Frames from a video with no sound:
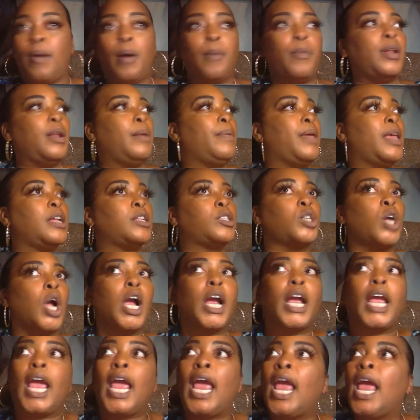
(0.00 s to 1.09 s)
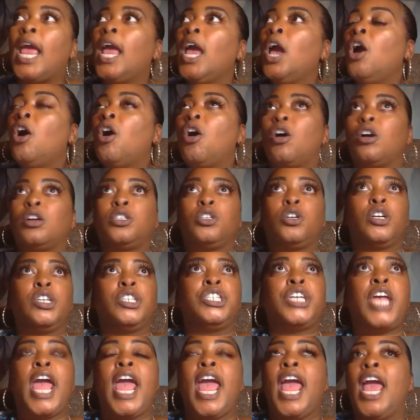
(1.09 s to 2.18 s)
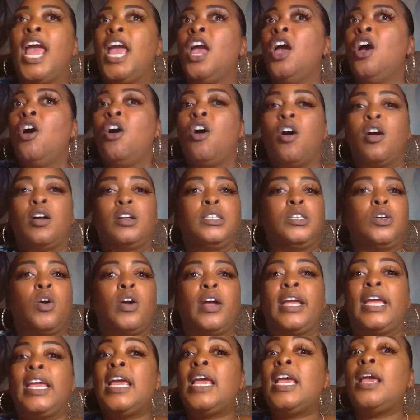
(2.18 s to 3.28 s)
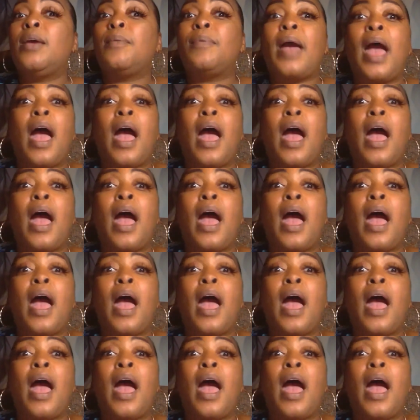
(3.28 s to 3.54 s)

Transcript: I want to be in Target or Target or Target,